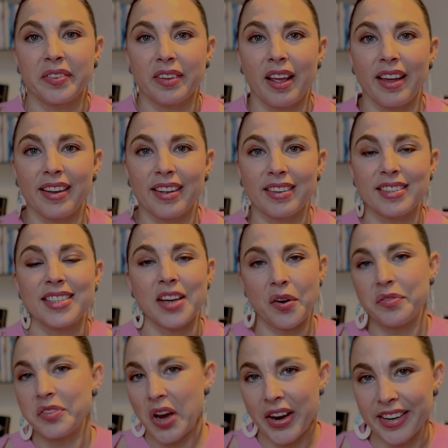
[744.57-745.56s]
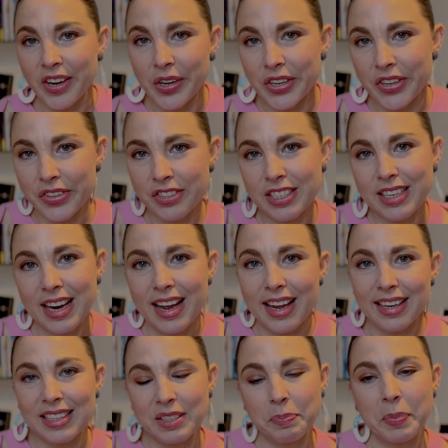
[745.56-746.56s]
like, self-diagnosed
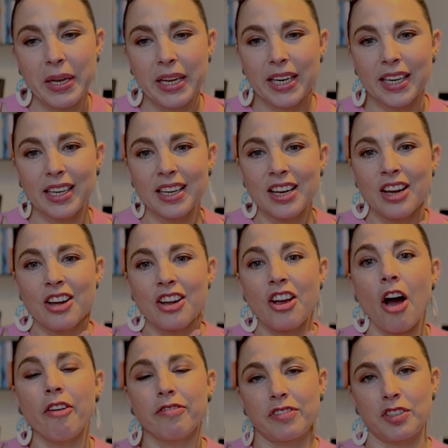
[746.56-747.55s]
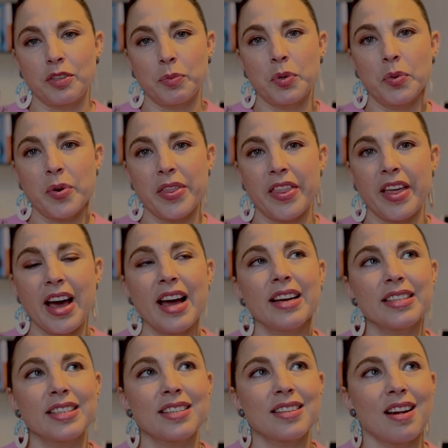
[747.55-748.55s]
and been comfortable with
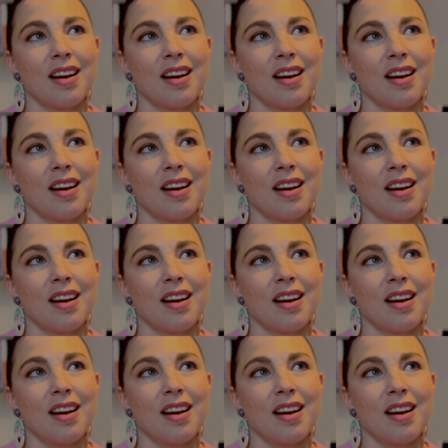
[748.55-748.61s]
that.